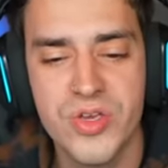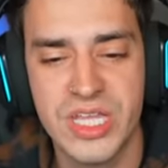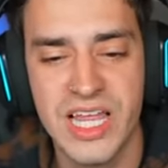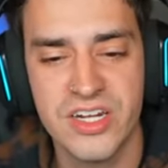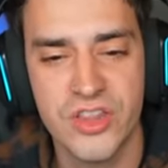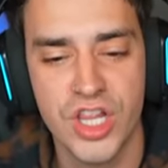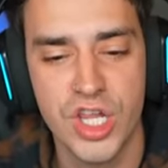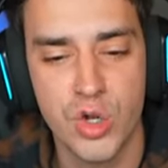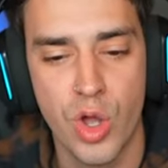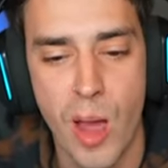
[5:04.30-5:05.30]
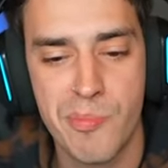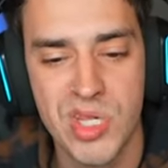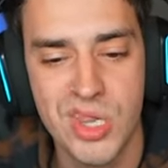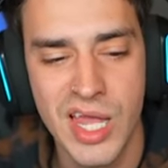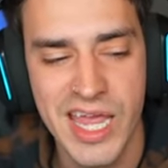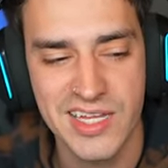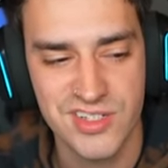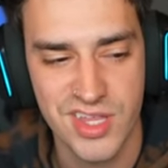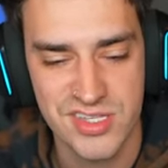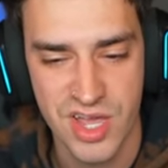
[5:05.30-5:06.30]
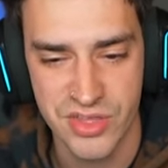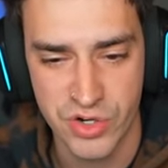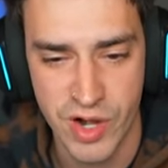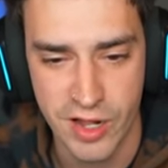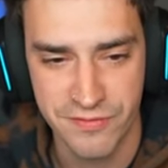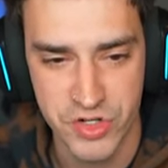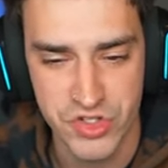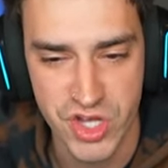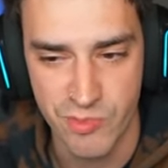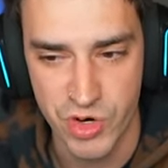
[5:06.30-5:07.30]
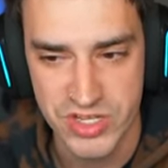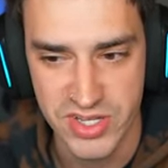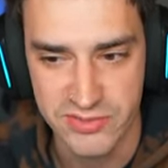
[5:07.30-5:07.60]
you can land on the little plant that's on the ground for some reason.